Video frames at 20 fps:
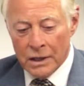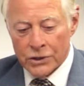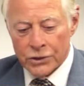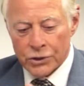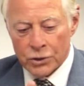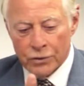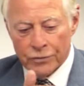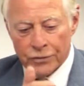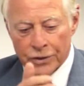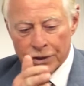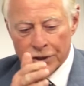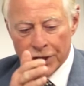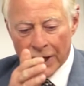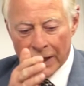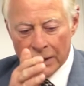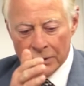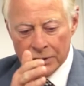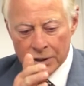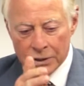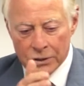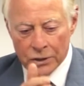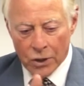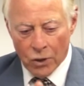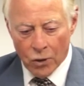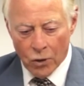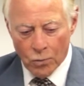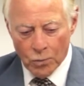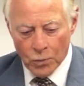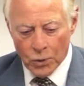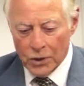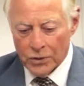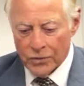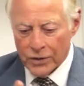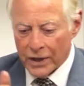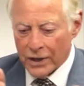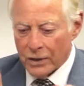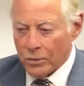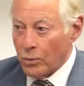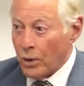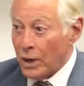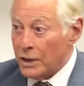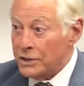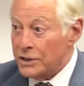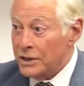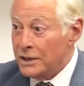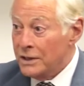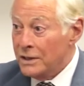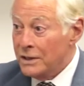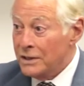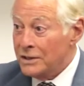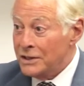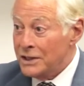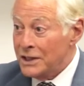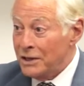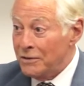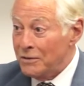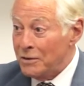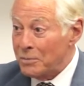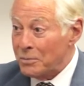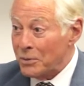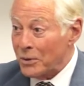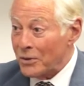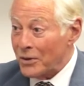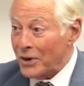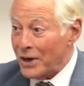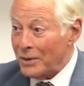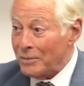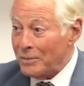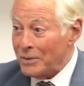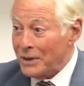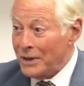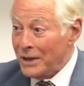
So if the child did the homework, they could watch TV program.